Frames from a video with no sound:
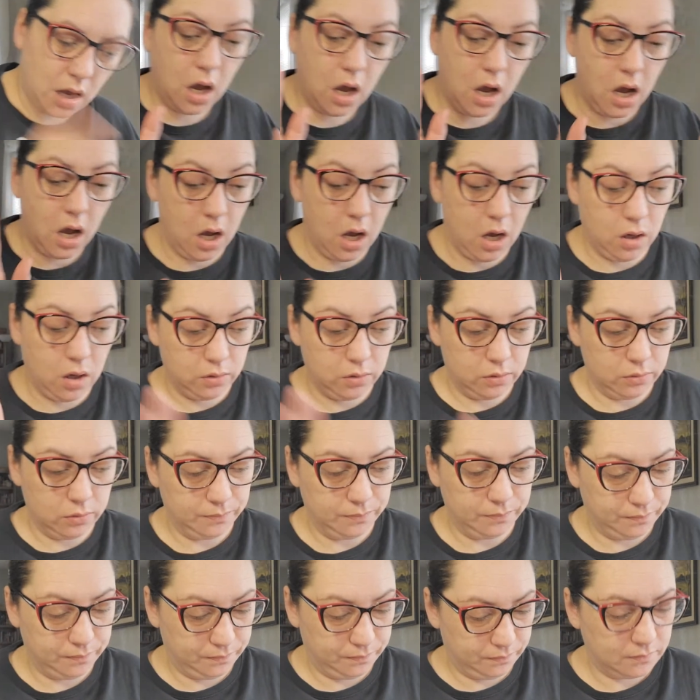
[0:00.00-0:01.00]
Oh,
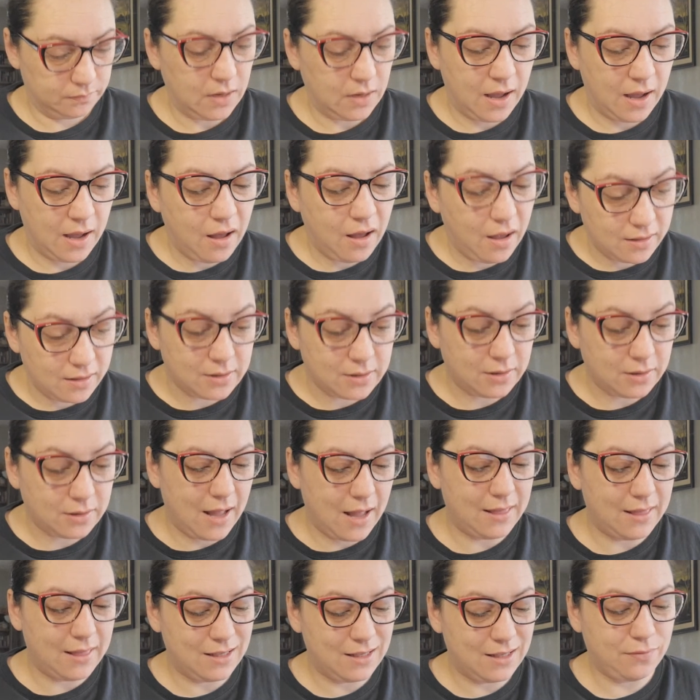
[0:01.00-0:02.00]
I also
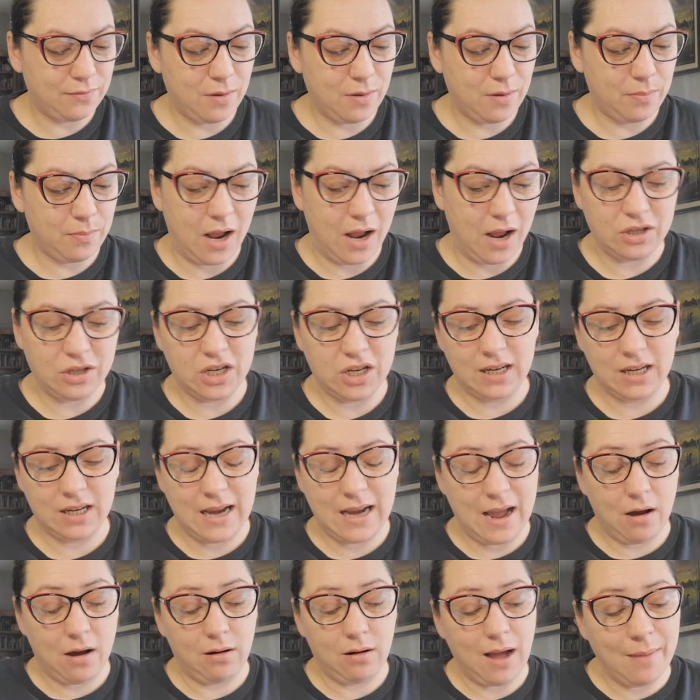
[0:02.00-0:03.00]
got this for a project
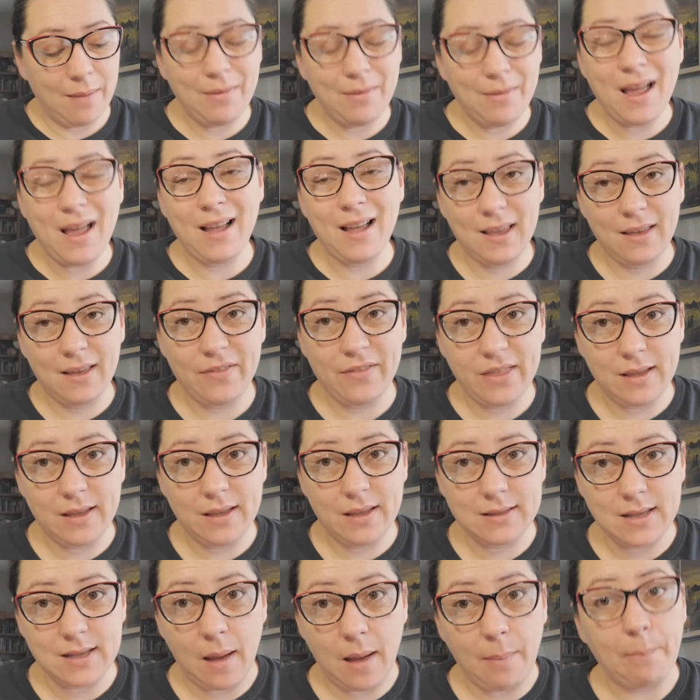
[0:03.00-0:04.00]
now. I'm not giving
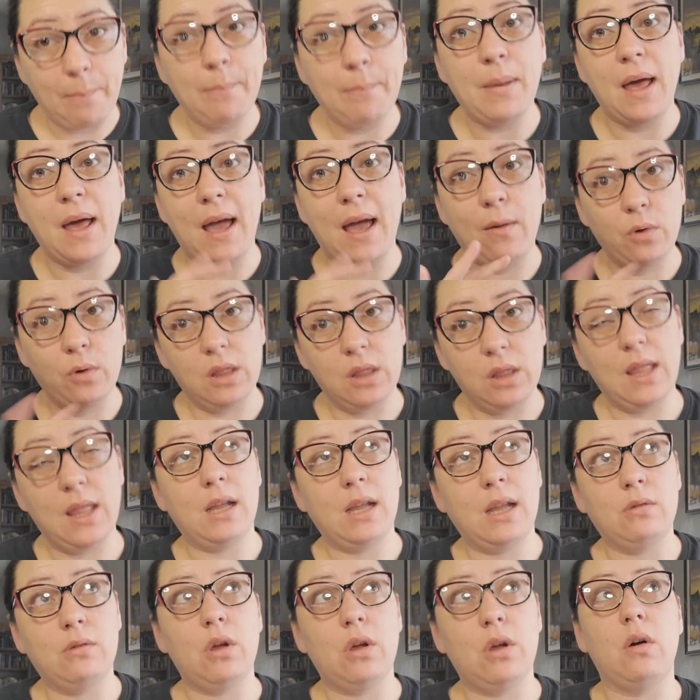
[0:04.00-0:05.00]
this up, but I will
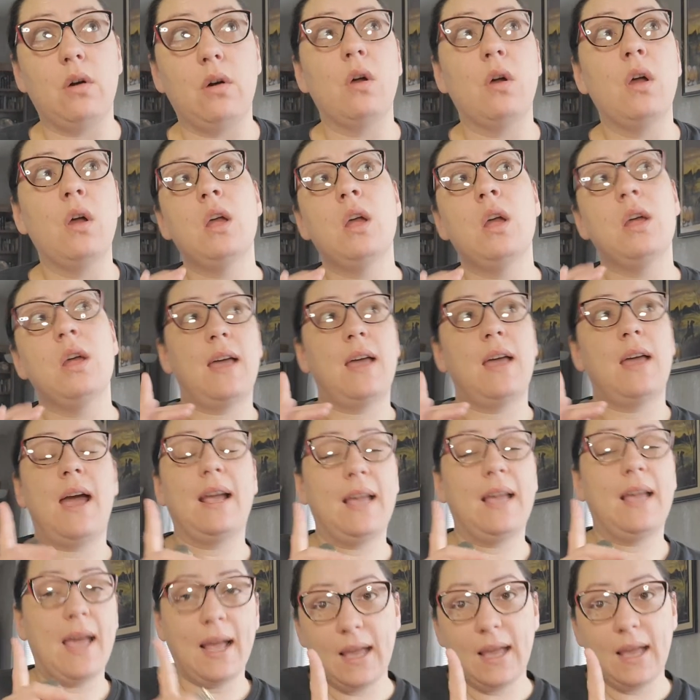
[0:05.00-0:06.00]
let you know that I
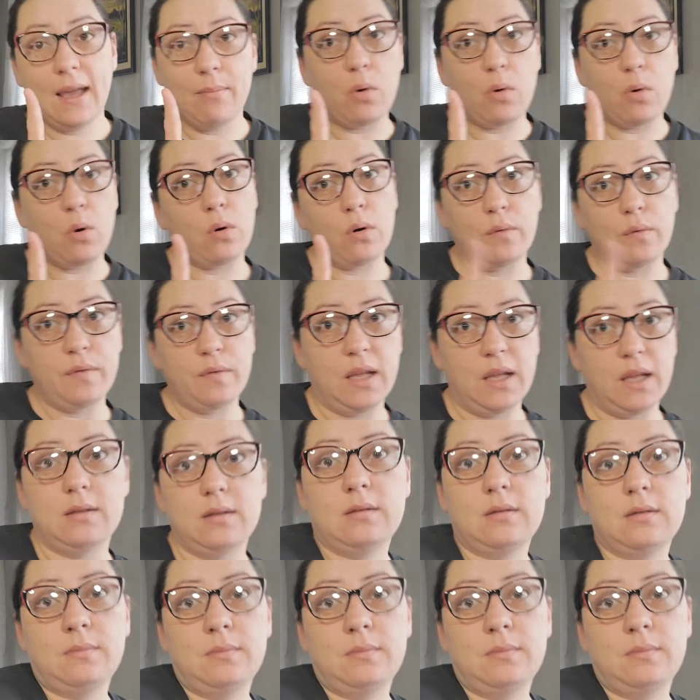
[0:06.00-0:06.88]
can get more of these.